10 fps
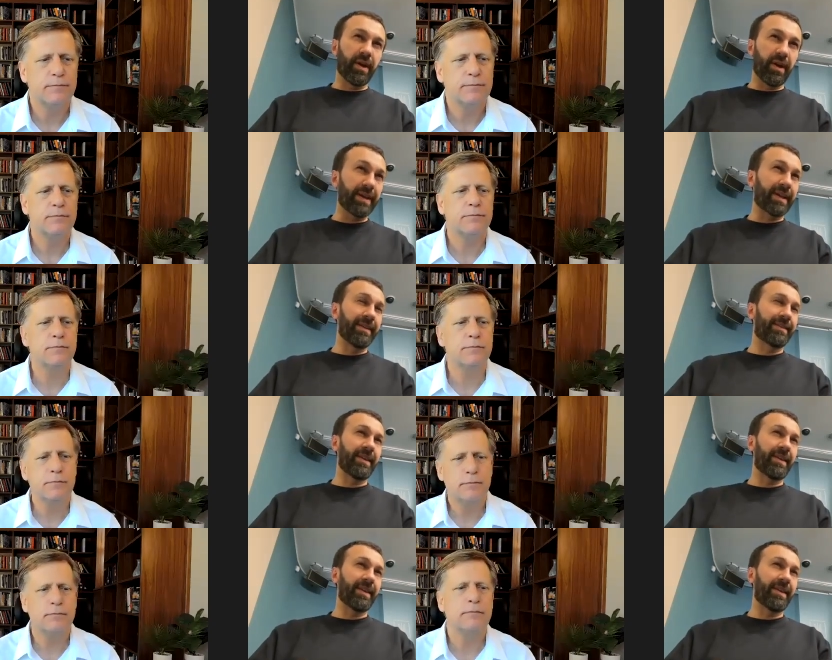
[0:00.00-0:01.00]
Speaker 1: I can
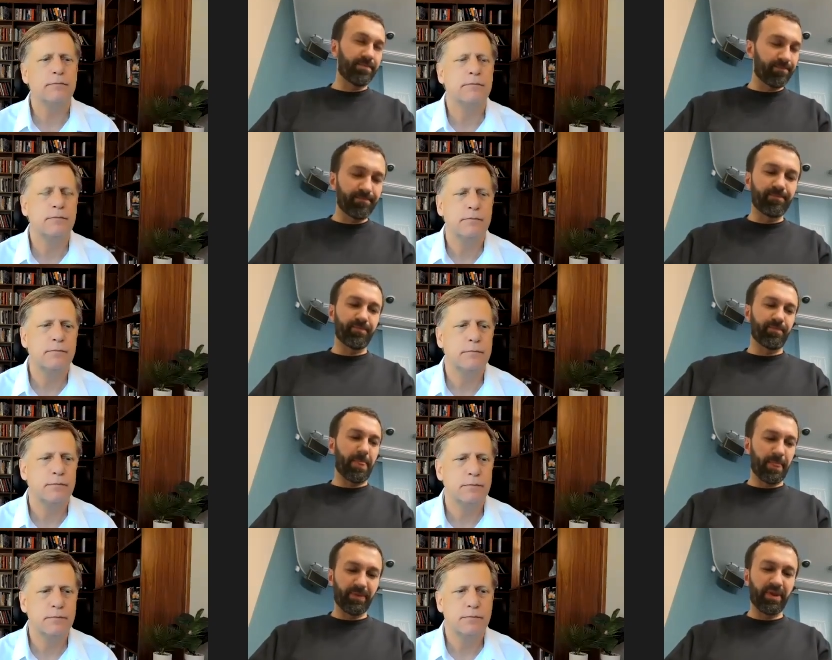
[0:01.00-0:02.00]
say
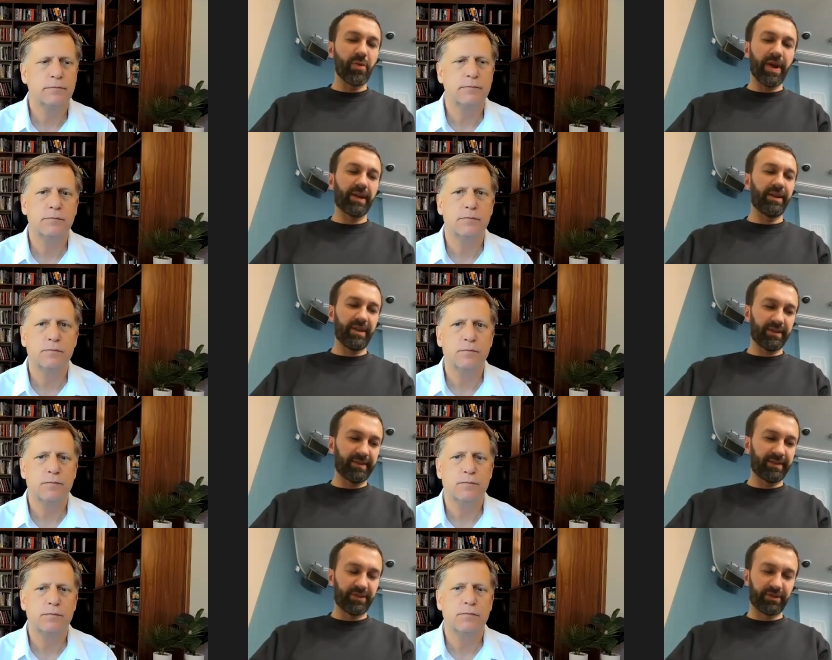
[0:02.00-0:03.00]
directly that
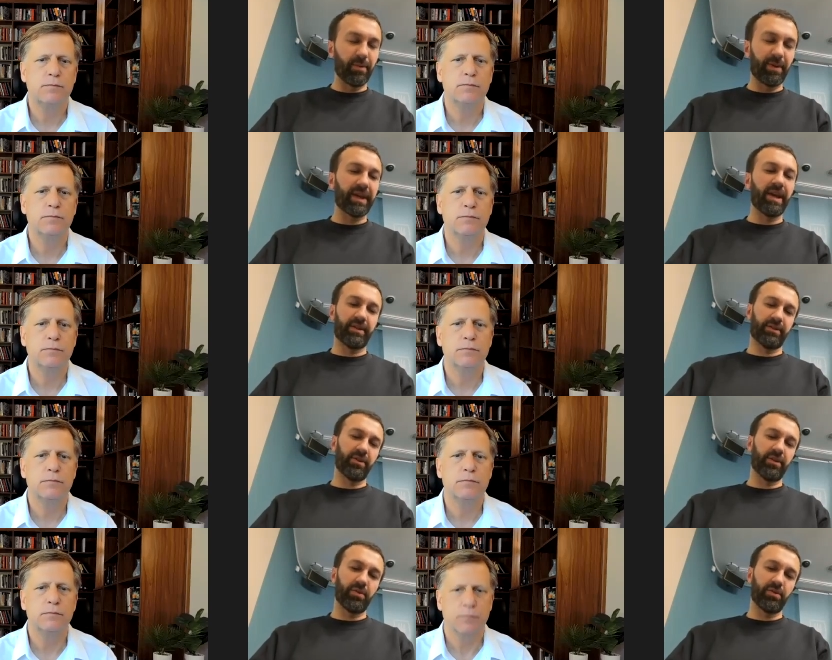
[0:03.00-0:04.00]
it's complicated. You
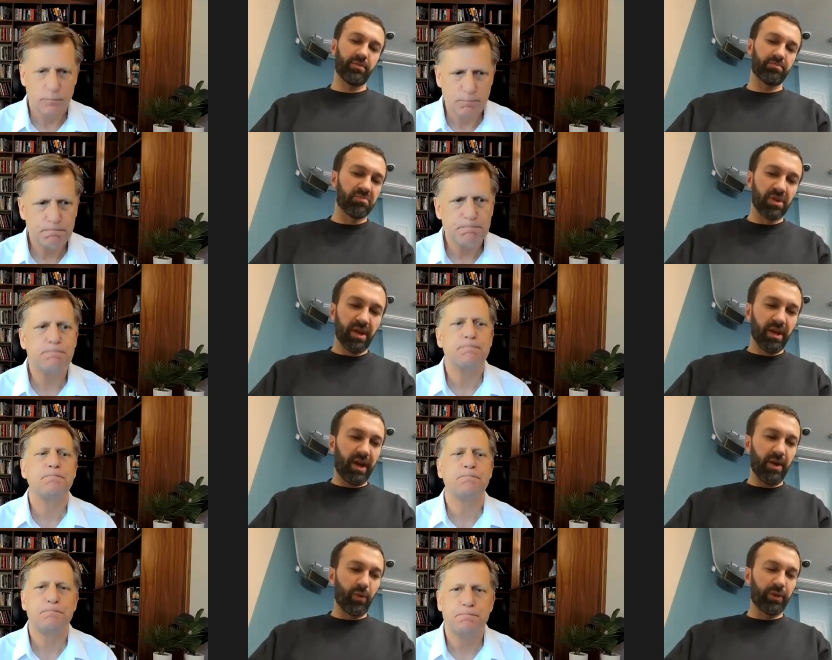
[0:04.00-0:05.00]
know,
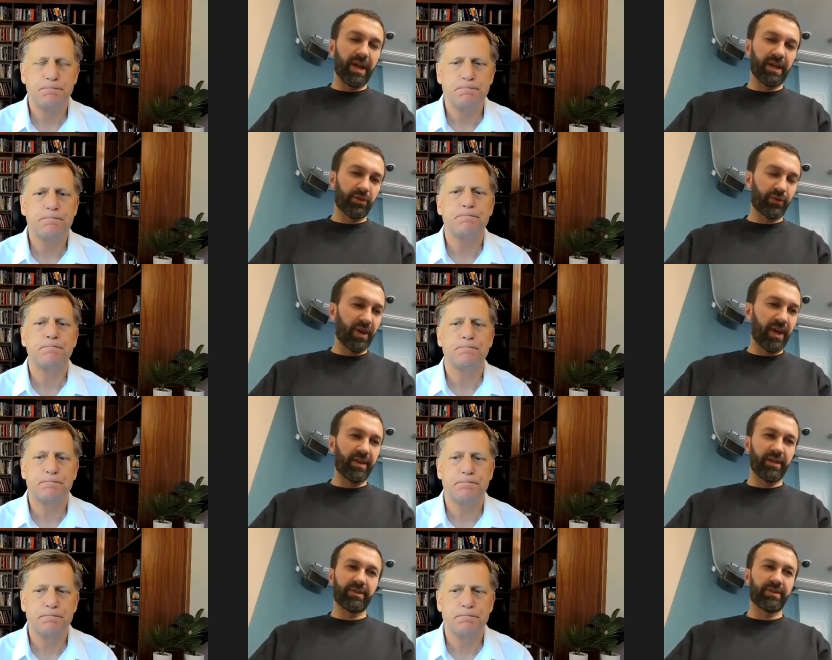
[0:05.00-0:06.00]
I would like to say
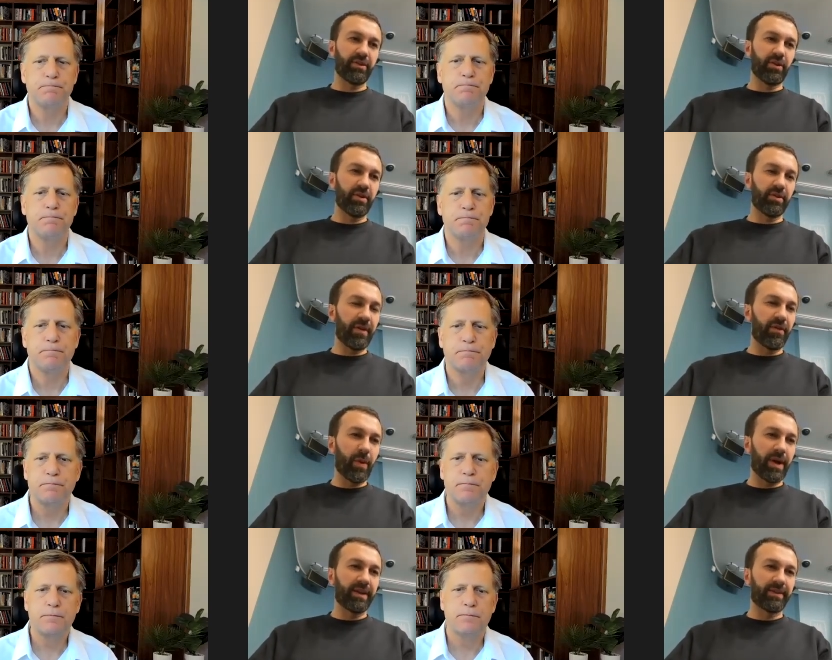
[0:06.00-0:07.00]
that you know,
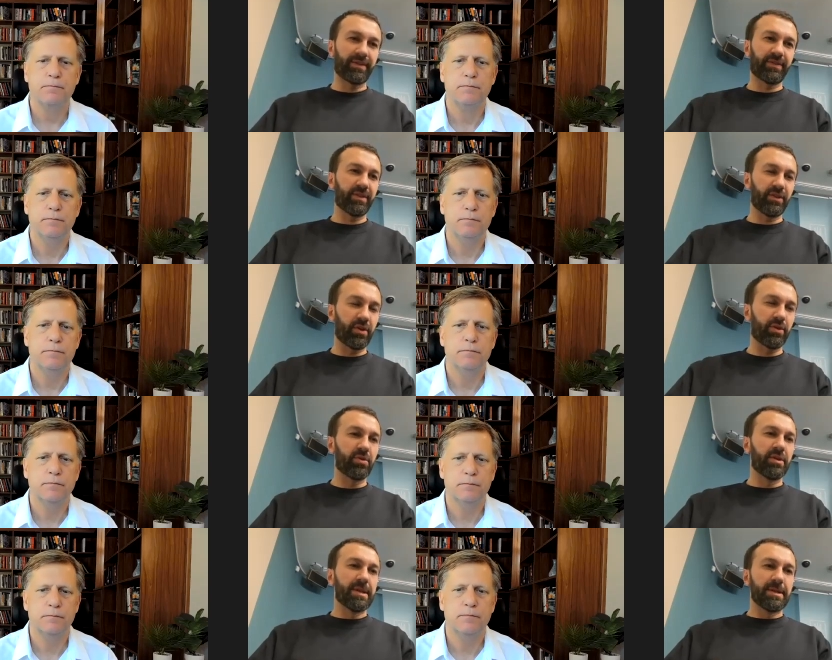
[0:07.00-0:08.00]
everyone is, you know,
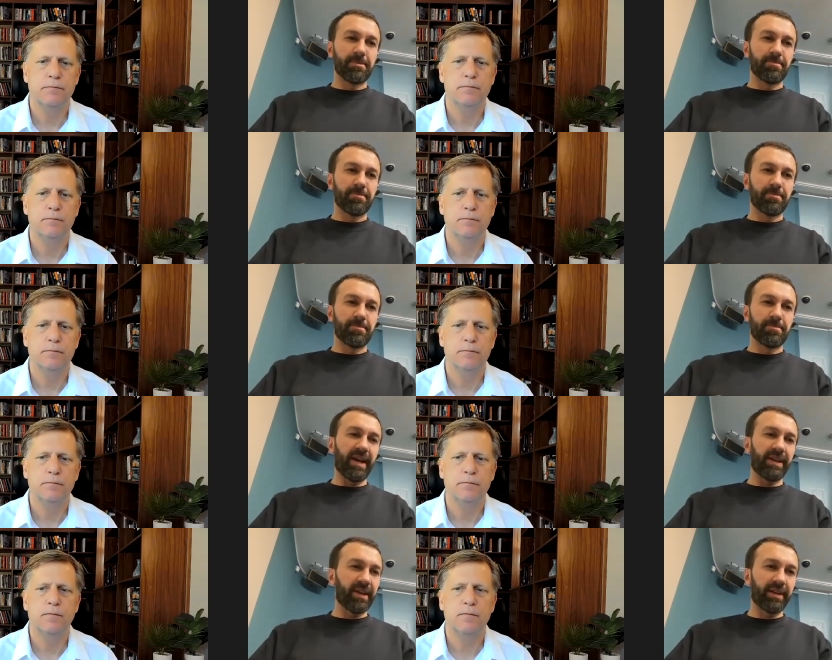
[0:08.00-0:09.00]

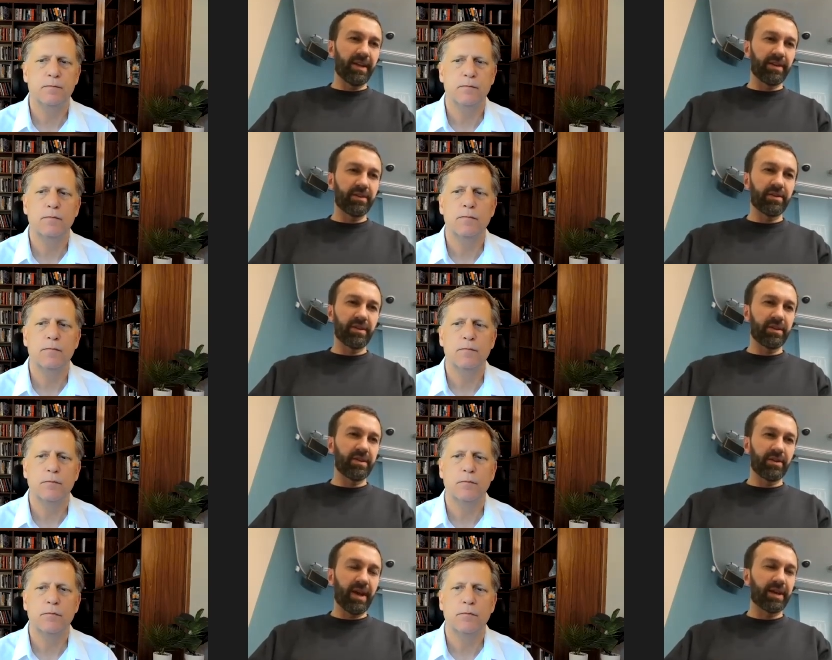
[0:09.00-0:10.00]
excited and
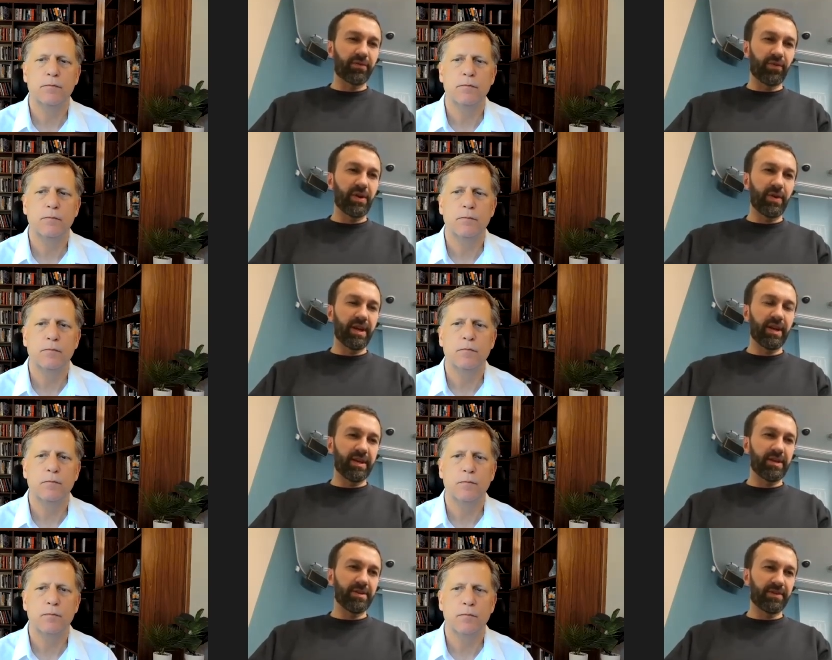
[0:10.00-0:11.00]
uh, like
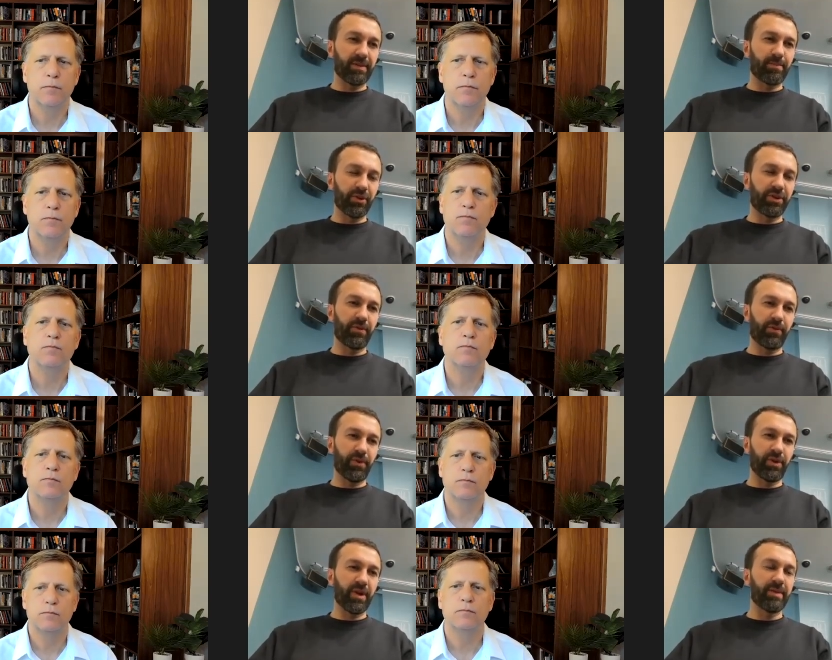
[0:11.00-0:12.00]
very supportive
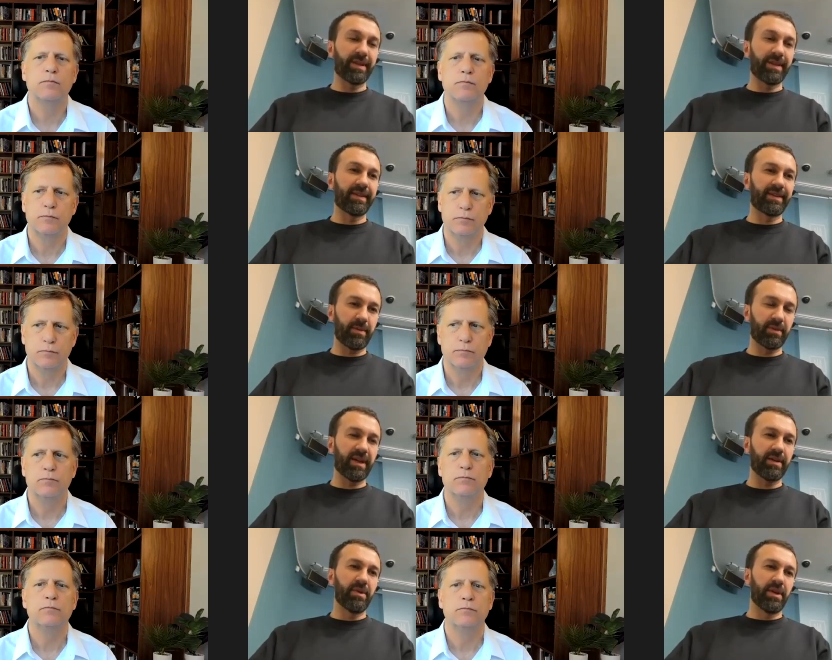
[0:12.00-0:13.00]
for Ukraine, but at the same time,